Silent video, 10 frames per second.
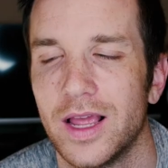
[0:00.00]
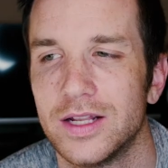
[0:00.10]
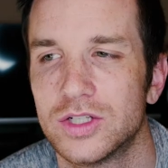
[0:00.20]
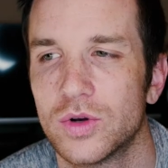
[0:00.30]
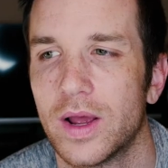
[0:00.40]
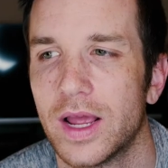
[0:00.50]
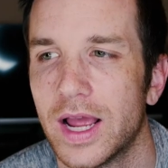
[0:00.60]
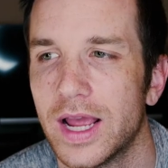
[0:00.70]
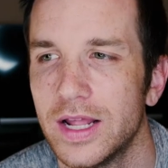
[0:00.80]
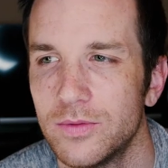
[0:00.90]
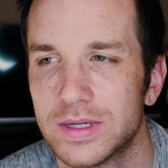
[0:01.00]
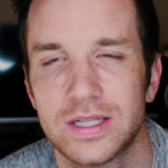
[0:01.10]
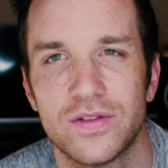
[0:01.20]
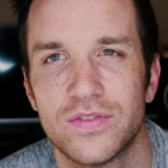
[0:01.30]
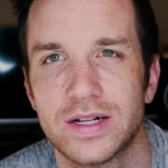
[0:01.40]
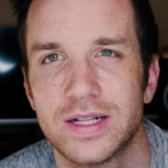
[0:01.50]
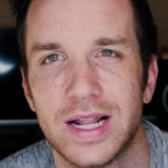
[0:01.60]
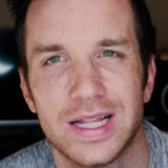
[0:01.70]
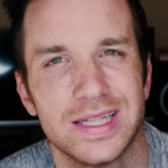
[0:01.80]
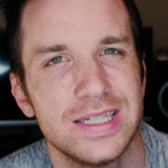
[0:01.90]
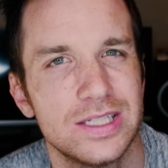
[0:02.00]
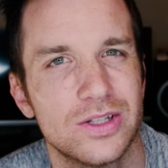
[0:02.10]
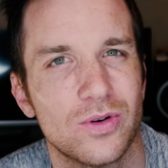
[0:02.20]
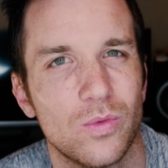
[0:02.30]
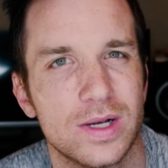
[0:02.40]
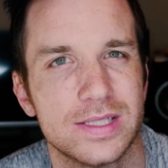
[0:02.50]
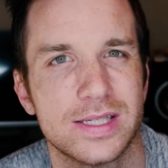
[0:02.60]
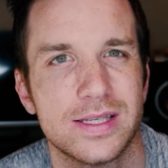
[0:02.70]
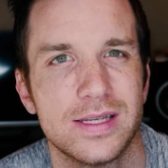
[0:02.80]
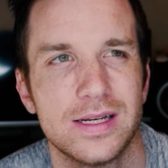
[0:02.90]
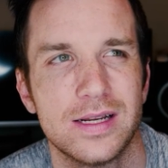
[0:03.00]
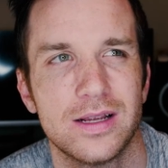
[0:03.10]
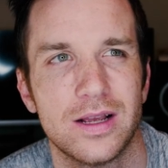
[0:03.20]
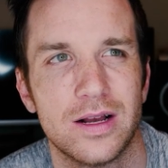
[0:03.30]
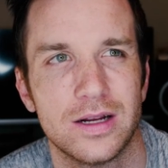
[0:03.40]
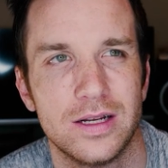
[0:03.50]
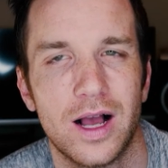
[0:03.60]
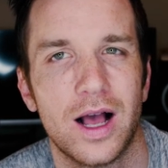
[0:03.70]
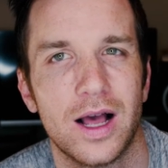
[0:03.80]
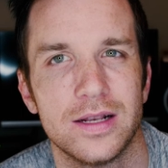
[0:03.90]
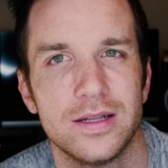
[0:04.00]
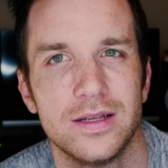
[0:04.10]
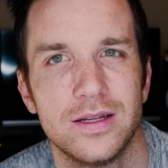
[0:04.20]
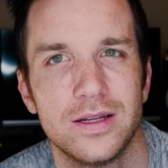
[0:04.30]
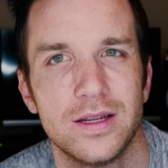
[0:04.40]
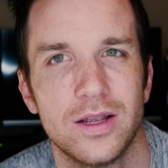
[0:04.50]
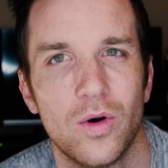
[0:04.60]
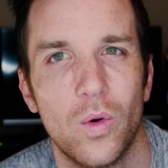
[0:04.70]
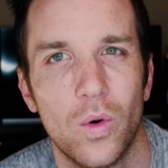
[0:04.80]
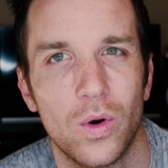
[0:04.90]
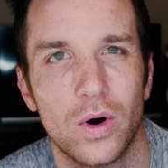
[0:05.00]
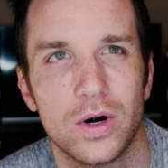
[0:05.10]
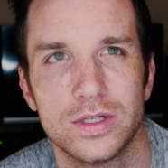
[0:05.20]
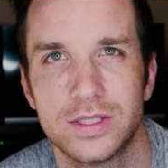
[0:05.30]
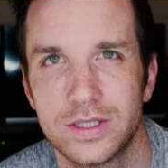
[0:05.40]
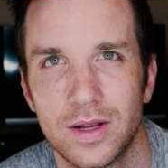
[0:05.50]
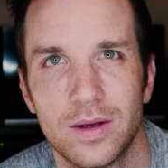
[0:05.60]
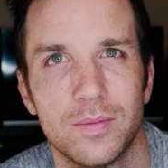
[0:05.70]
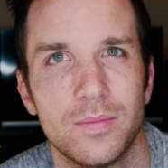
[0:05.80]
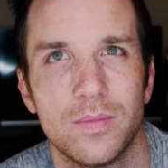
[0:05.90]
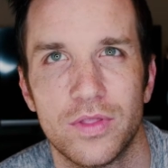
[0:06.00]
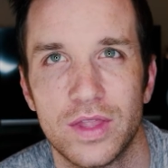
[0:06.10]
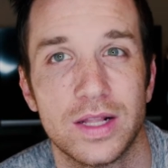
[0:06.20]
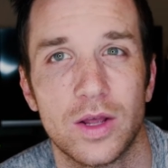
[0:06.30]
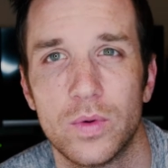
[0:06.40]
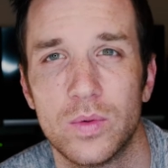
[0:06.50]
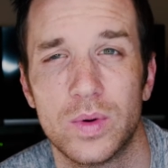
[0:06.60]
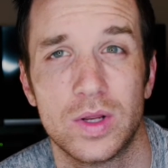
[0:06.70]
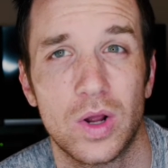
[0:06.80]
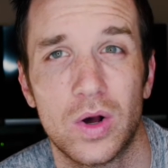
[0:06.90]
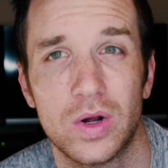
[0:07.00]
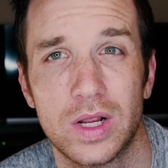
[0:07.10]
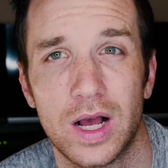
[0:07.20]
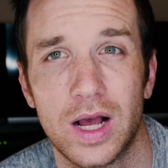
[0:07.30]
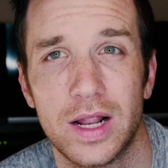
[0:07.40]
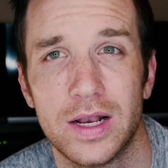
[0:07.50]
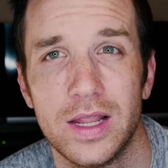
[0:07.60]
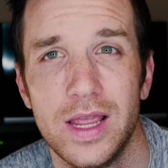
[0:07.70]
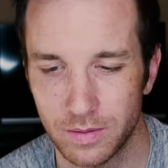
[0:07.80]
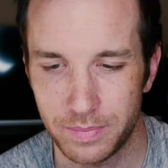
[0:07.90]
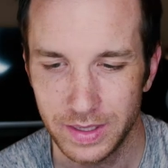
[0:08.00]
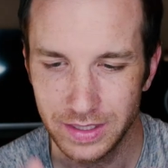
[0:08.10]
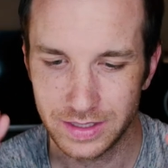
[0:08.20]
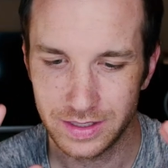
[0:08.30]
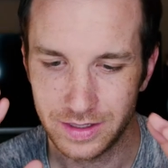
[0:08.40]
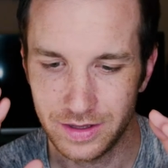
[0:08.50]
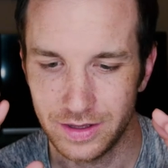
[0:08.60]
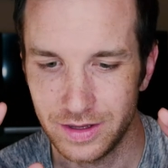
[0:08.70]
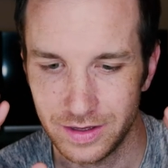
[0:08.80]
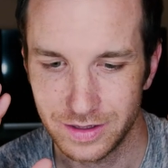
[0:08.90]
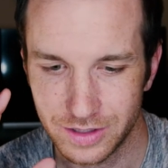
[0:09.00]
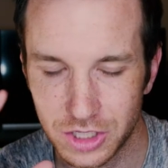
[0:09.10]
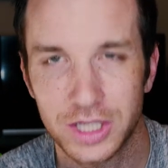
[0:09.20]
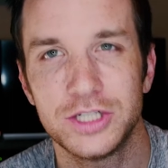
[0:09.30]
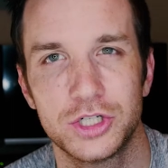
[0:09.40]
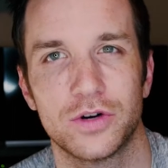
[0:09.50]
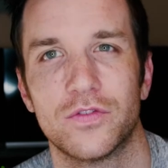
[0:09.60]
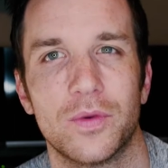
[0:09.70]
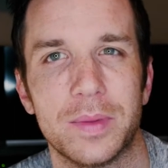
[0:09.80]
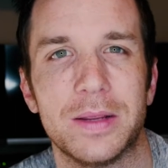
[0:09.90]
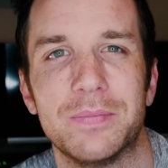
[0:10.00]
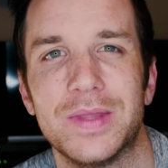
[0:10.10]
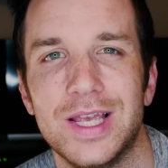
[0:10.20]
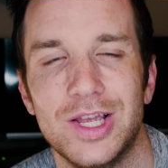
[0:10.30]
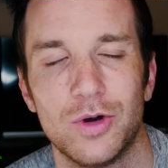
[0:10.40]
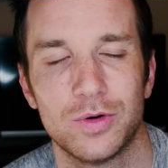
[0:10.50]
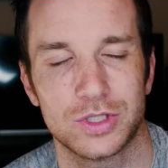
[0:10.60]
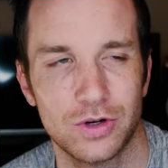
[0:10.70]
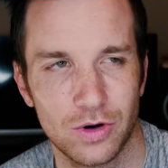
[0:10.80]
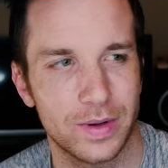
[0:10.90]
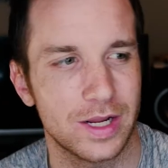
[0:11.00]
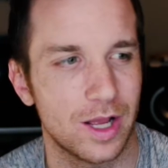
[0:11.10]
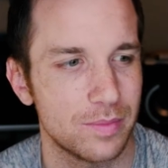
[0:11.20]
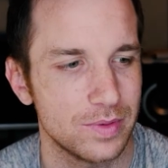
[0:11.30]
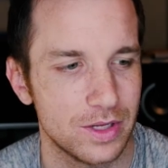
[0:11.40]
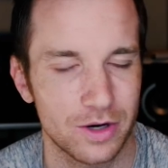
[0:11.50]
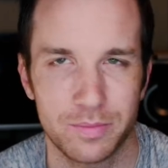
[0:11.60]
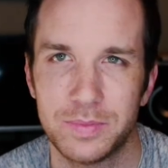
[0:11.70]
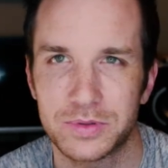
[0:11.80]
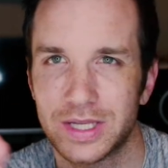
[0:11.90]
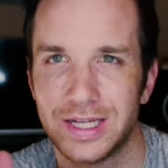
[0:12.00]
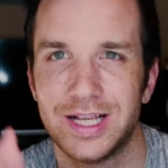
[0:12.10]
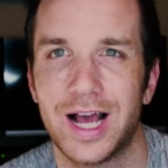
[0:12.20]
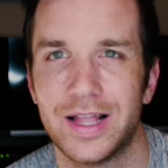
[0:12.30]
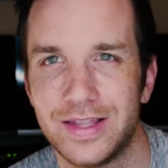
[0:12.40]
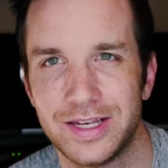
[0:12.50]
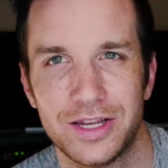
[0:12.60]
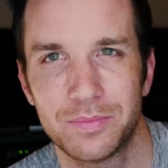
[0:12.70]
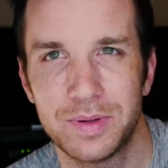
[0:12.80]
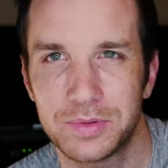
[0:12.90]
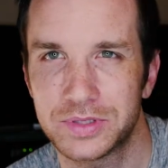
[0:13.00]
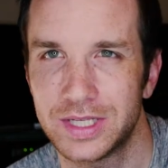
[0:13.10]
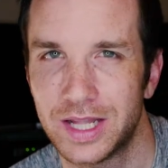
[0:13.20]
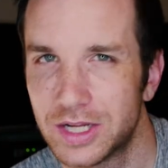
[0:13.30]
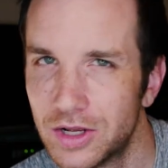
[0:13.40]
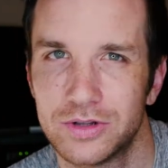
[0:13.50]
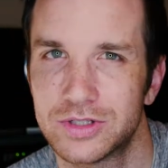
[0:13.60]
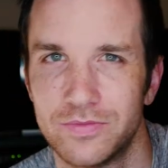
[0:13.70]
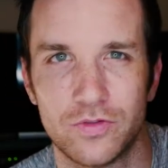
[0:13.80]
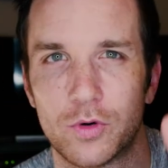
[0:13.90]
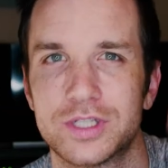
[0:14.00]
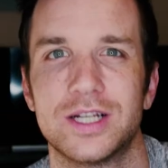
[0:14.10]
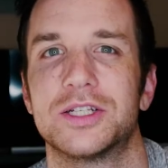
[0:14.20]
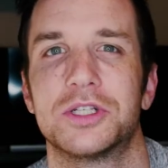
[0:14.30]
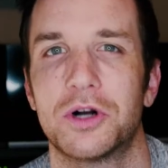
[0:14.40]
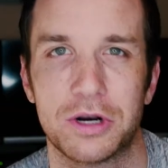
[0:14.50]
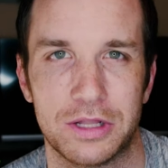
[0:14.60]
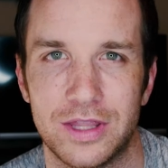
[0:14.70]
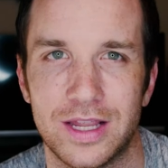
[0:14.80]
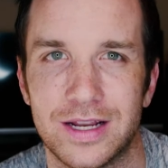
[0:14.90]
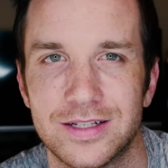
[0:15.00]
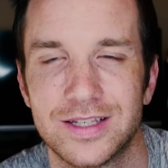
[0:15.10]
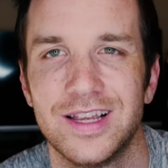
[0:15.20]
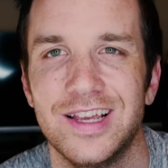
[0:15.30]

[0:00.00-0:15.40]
And so I had to rest in the fact that at least there was a God or something that we would call God. The big clincher for me was, all growing up, you hear people say God, and then you hear people say like, oh, some force that started things.